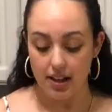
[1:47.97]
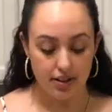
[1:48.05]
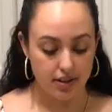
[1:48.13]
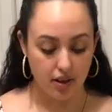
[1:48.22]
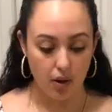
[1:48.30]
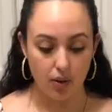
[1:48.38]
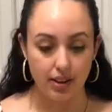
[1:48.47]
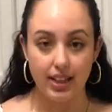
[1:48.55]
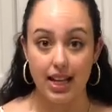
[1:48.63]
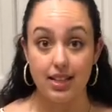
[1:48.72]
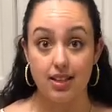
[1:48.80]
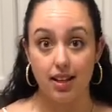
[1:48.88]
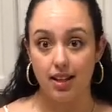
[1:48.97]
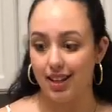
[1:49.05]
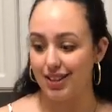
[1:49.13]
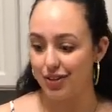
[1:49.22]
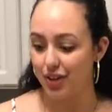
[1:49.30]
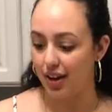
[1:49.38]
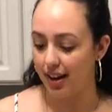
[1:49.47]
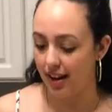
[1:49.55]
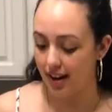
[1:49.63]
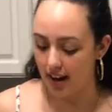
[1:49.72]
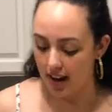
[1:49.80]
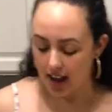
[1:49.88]
So let's get
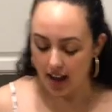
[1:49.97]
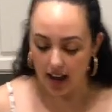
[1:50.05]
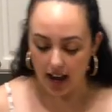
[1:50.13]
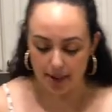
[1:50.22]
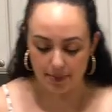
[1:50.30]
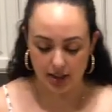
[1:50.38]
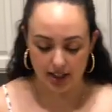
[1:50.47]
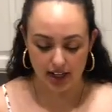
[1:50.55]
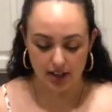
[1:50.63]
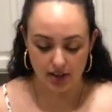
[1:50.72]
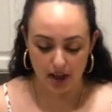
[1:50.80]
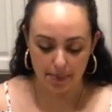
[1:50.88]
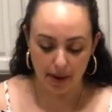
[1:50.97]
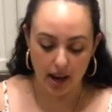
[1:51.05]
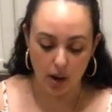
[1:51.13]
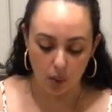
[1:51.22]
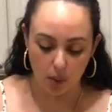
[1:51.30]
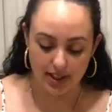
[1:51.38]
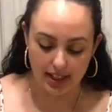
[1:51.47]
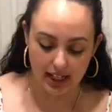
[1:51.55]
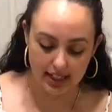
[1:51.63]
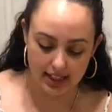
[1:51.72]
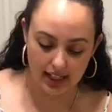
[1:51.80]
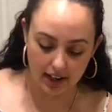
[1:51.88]
started. I'm just gonna start by whisking
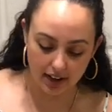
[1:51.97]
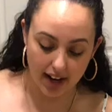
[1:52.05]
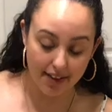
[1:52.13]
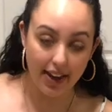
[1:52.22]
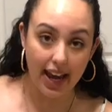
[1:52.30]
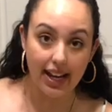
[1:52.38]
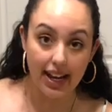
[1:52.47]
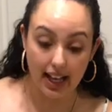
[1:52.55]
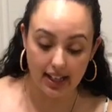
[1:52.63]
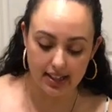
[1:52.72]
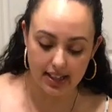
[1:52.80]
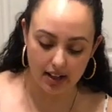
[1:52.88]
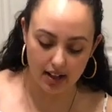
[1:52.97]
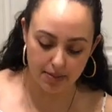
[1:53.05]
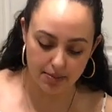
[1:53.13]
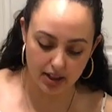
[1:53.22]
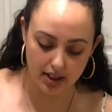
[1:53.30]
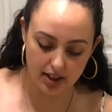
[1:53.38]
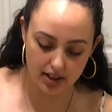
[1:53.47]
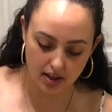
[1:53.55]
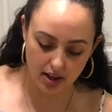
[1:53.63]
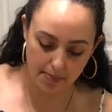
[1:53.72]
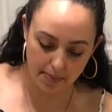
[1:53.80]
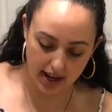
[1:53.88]
together. I have 8 eggs here, and I'm just gonna
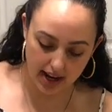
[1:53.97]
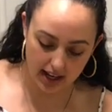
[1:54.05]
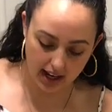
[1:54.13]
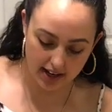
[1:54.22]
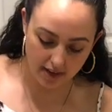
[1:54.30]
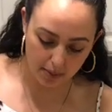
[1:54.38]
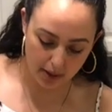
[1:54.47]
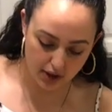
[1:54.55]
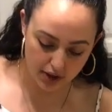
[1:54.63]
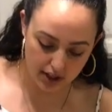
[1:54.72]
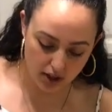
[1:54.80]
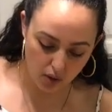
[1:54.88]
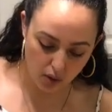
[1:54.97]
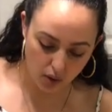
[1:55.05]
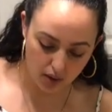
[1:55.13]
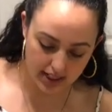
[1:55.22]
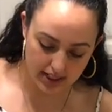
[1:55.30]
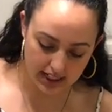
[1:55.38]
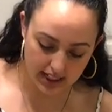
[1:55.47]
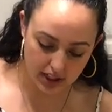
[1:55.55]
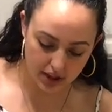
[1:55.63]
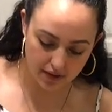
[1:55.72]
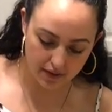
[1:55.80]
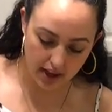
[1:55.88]
start by kind of puncturing a hole into
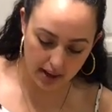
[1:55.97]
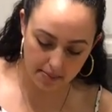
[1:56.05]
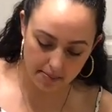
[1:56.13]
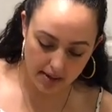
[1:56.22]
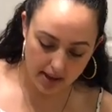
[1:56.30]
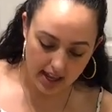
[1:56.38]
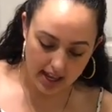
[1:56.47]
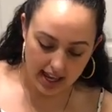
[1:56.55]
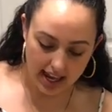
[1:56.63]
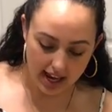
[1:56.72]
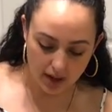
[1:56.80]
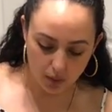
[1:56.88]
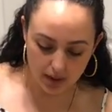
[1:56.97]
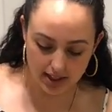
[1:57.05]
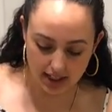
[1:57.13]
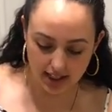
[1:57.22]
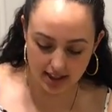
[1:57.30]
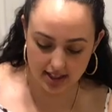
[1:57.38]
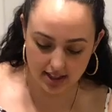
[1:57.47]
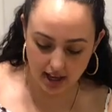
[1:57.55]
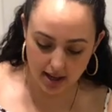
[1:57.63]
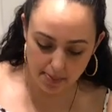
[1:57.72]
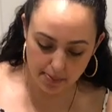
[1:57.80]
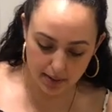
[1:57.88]
each of them and whisking this
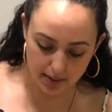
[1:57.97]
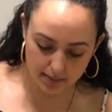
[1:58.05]
up.